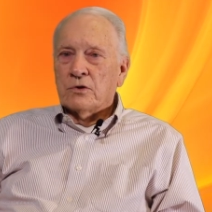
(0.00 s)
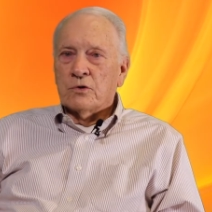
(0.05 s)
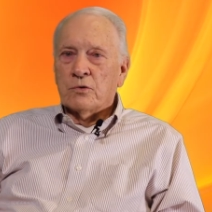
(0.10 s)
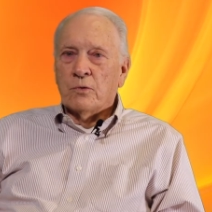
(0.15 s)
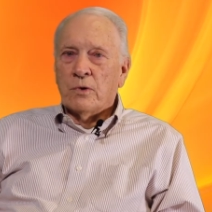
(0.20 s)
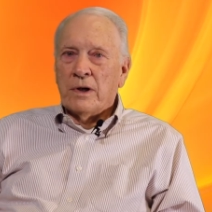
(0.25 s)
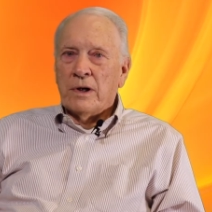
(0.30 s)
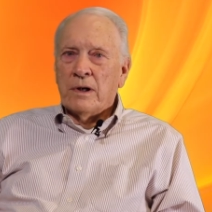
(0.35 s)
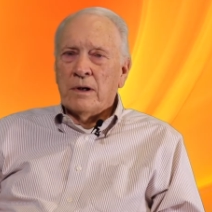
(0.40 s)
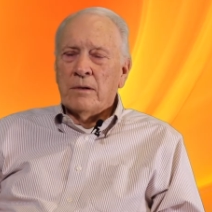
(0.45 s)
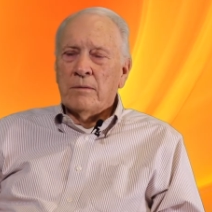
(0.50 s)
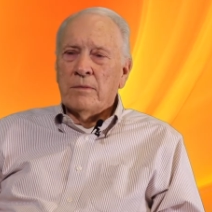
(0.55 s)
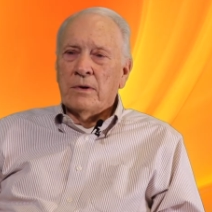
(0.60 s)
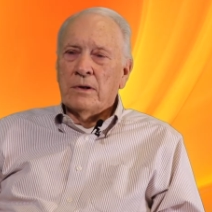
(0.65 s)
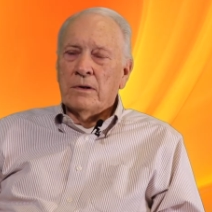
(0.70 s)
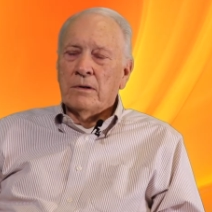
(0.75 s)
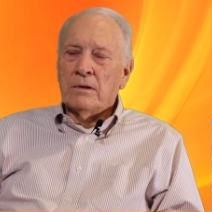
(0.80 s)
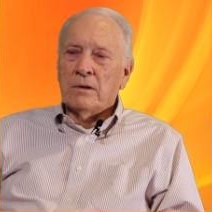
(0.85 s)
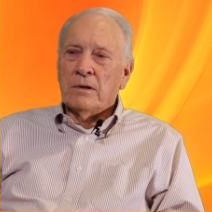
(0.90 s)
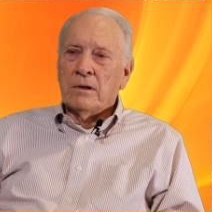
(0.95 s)
swim
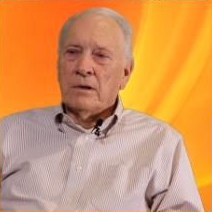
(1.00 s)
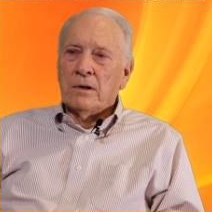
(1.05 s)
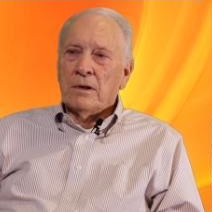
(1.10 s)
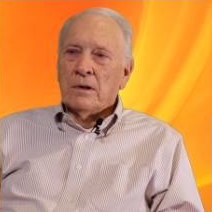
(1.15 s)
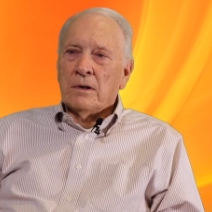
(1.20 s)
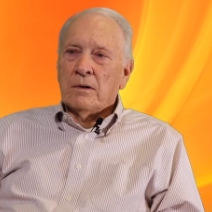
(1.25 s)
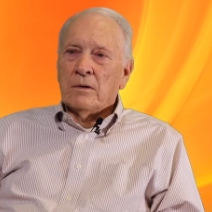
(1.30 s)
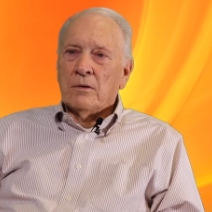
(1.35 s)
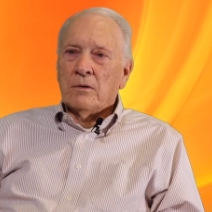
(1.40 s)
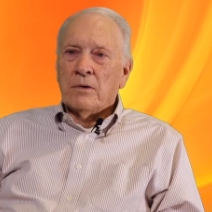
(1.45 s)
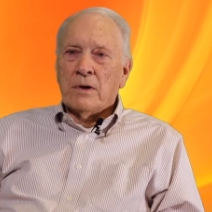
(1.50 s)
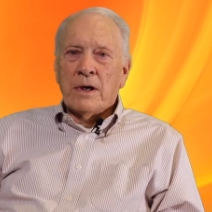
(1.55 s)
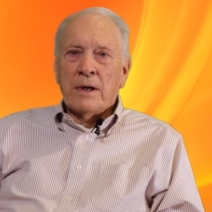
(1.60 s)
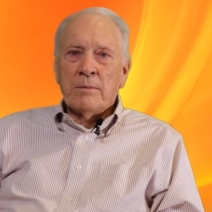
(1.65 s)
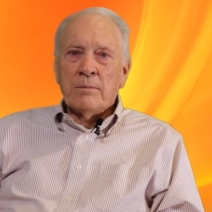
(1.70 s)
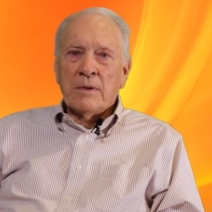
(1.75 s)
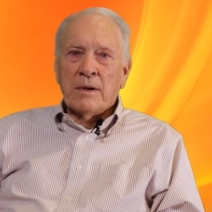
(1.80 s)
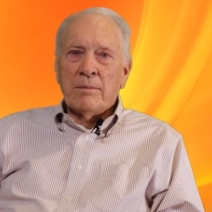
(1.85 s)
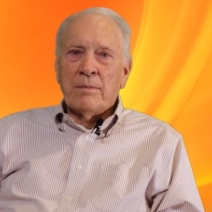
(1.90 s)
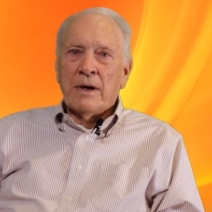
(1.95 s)
and
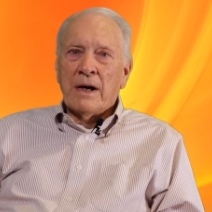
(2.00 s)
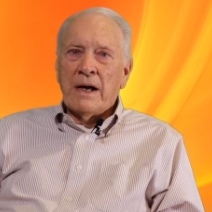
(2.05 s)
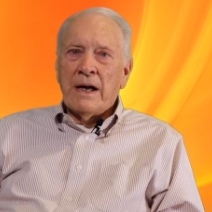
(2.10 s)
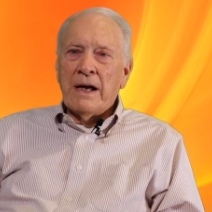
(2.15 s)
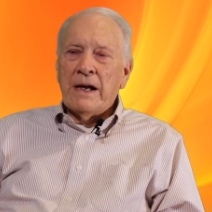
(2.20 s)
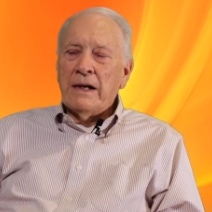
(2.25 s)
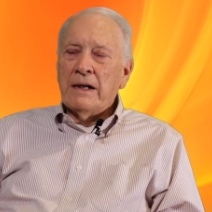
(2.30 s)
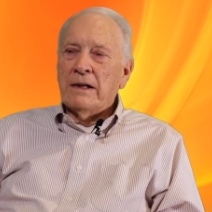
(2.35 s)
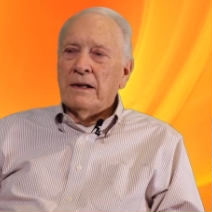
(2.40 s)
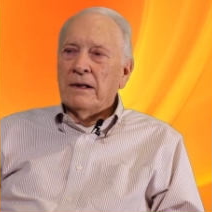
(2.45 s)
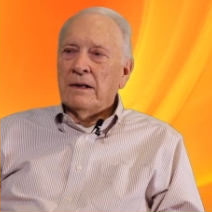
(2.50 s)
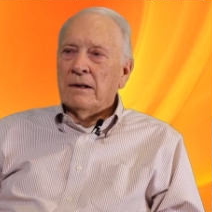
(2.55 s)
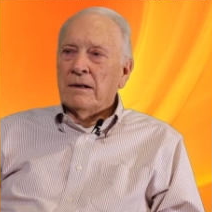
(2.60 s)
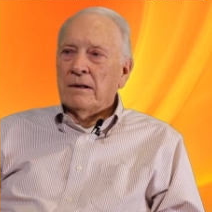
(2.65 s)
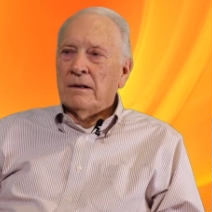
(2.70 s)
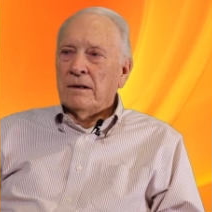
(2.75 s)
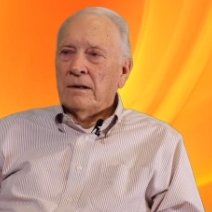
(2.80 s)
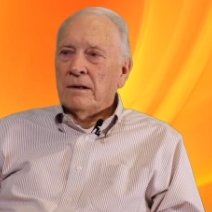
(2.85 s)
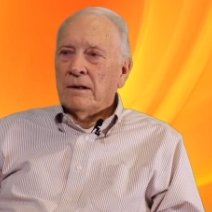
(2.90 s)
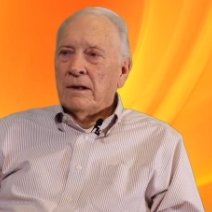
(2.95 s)
ride my bike
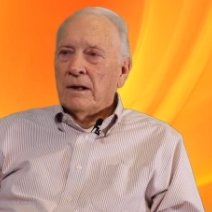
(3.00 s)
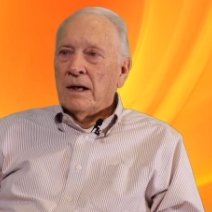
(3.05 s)
and